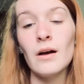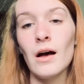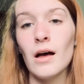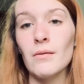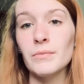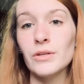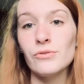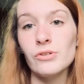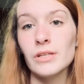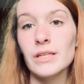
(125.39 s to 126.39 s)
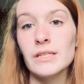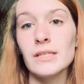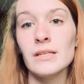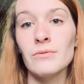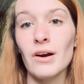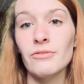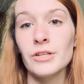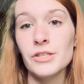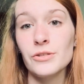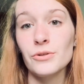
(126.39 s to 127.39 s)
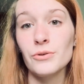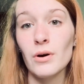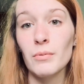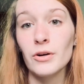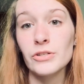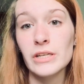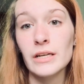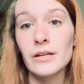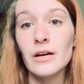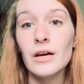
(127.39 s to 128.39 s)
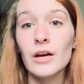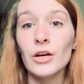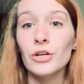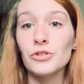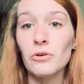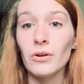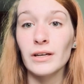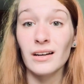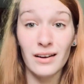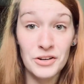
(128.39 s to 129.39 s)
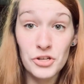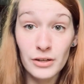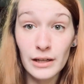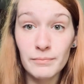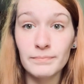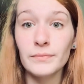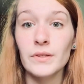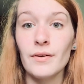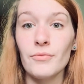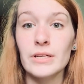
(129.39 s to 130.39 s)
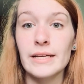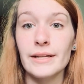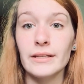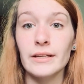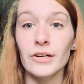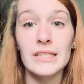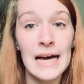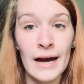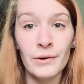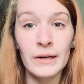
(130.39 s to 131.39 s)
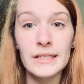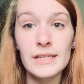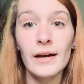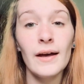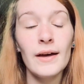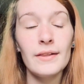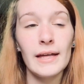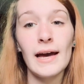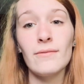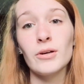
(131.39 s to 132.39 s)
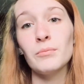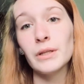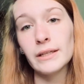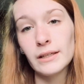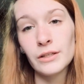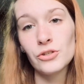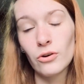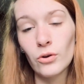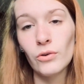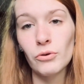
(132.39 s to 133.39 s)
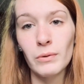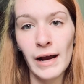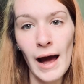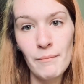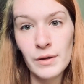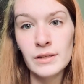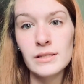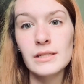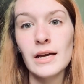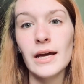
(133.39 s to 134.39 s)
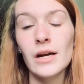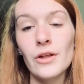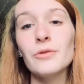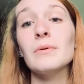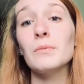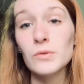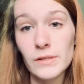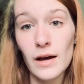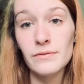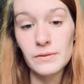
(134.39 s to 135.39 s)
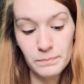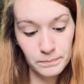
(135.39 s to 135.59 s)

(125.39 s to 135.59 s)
Usually this is in reference to a person controlling a country. If we say that they're a tyrant, they have complete control over what happens in other people's lives.